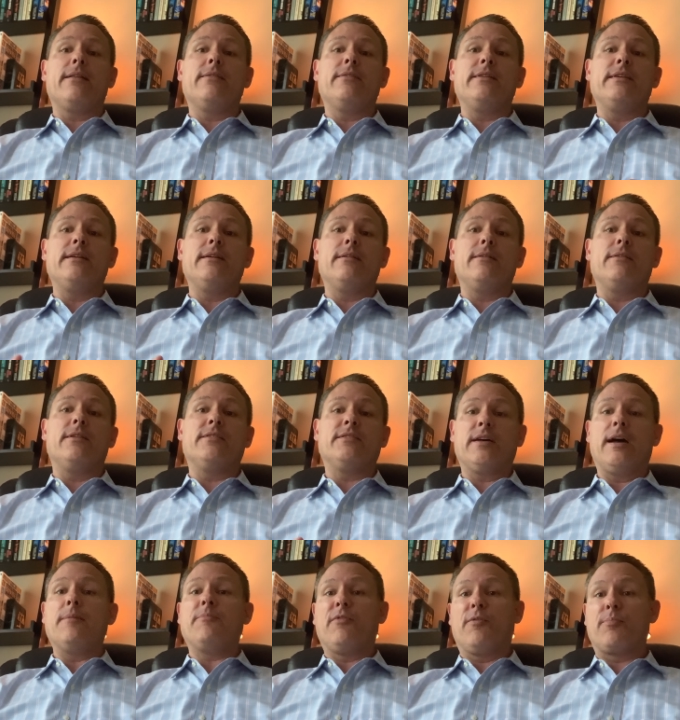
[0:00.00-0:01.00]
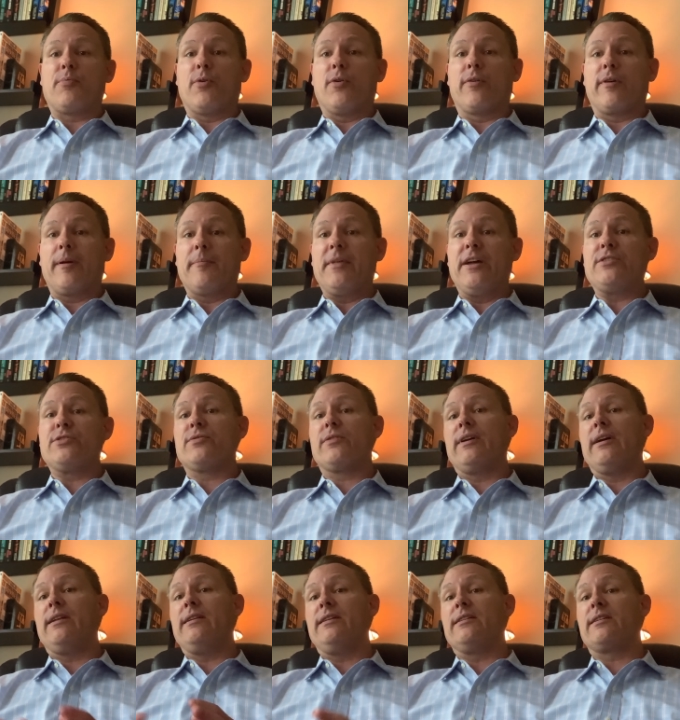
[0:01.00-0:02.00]
the the type of program that you're
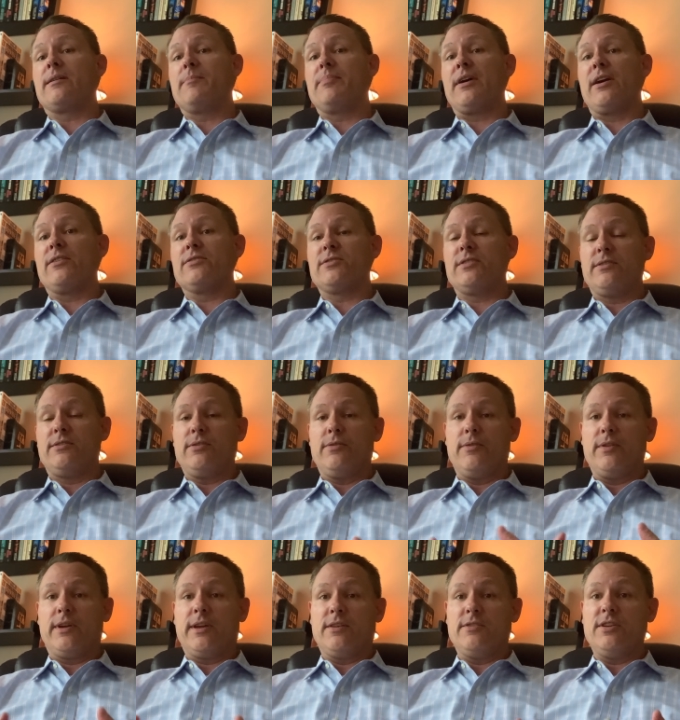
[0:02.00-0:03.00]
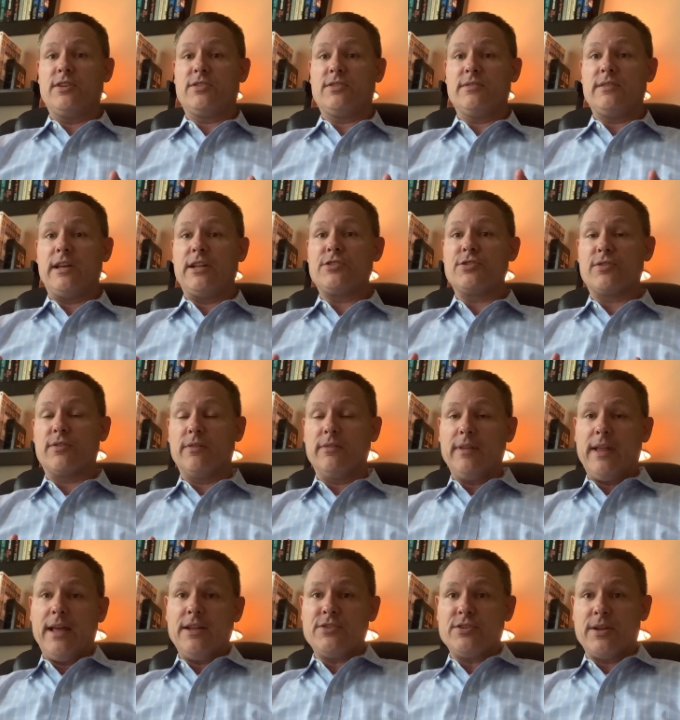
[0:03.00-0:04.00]
in in comparison to the conditions that you're
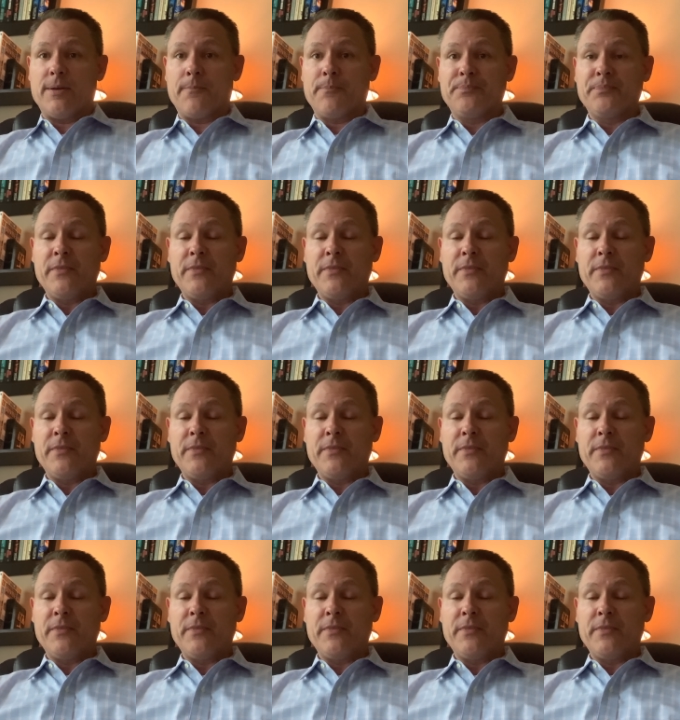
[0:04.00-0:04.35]
alleging,